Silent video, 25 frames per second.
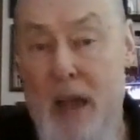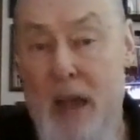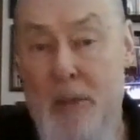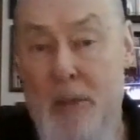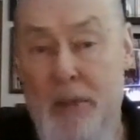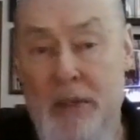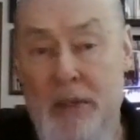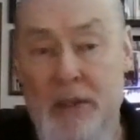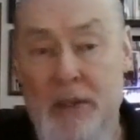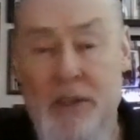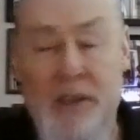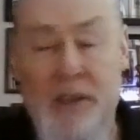
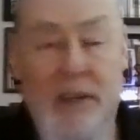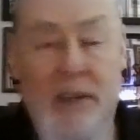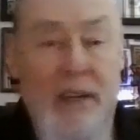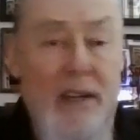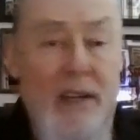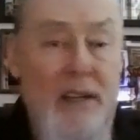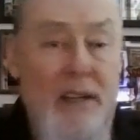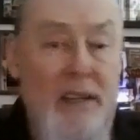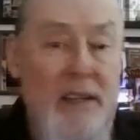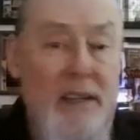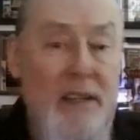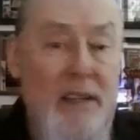It
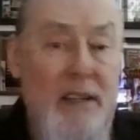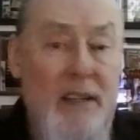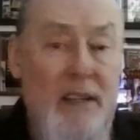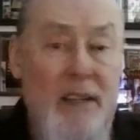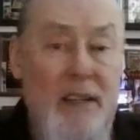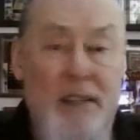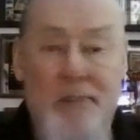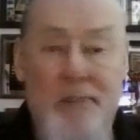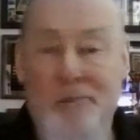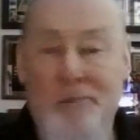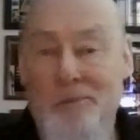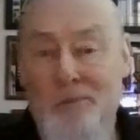happens.
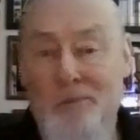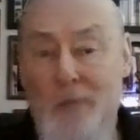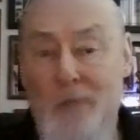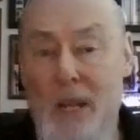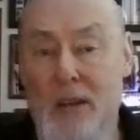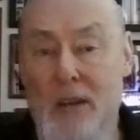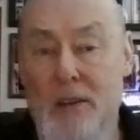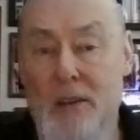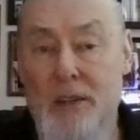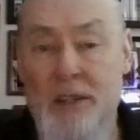And, uh,